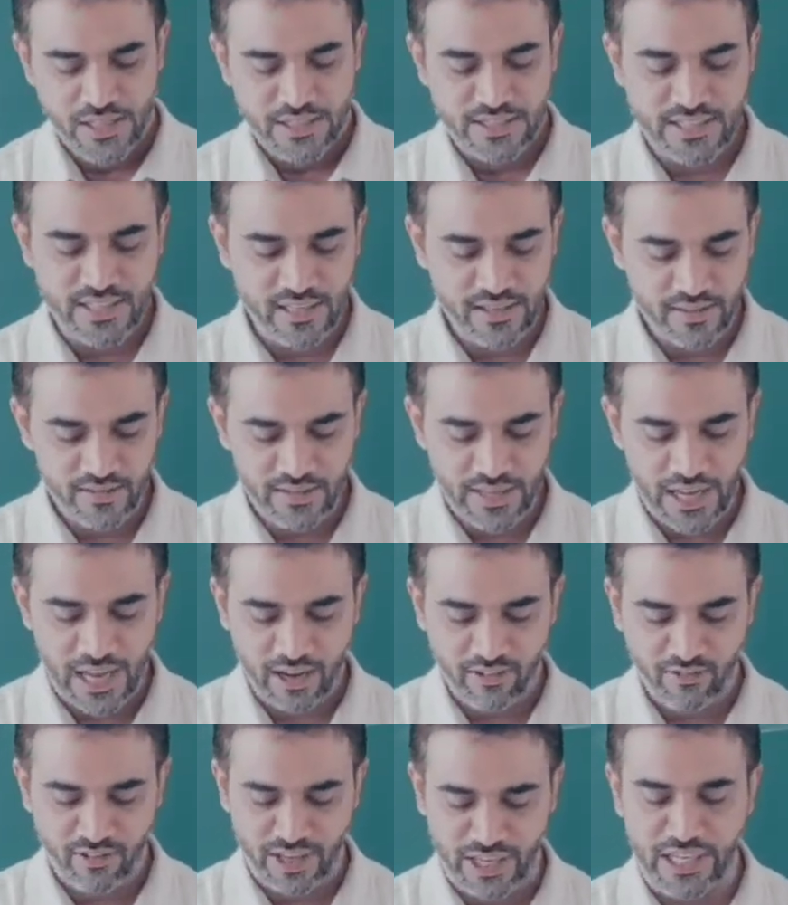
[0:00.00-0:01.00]
Children
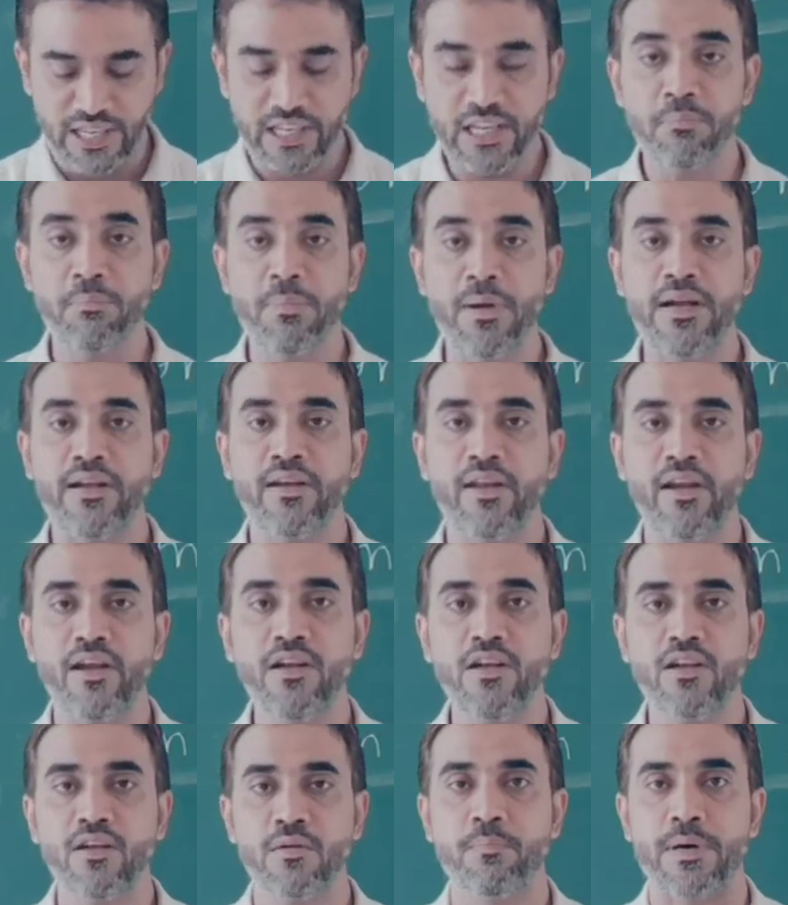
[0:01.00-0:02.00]
have
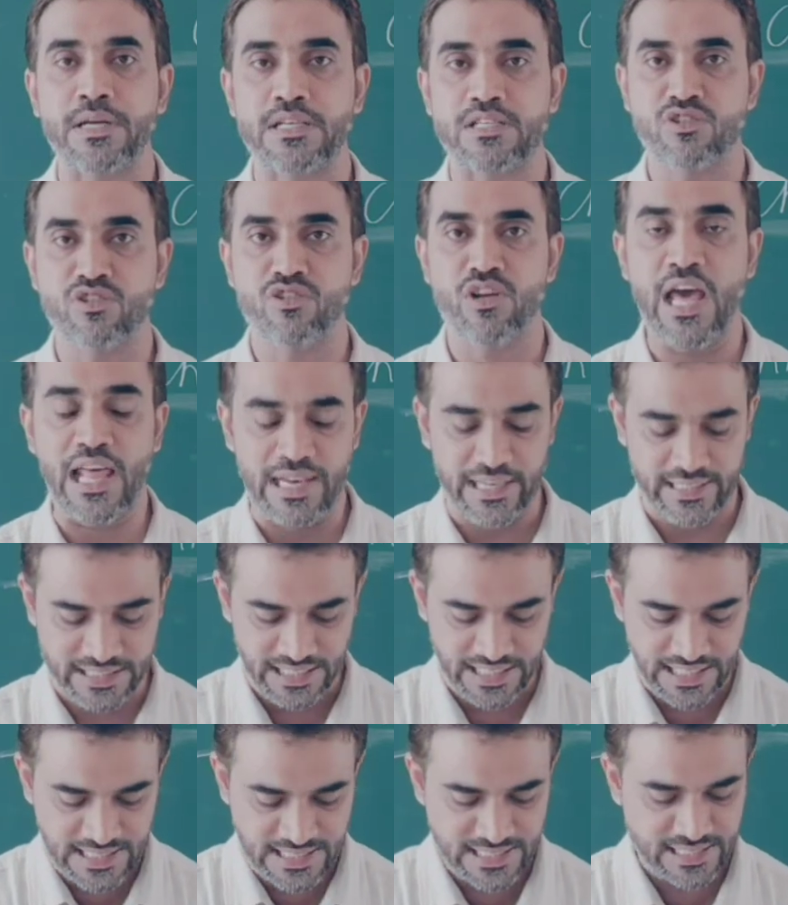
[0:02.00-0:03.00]
independent
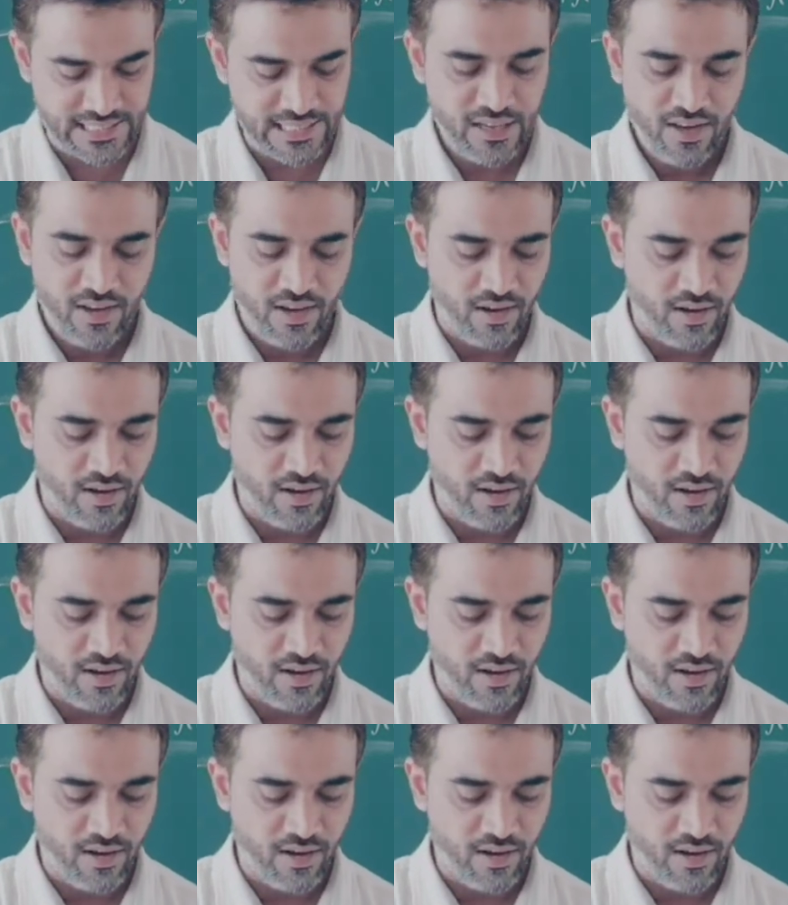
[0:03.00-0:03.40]
personalities,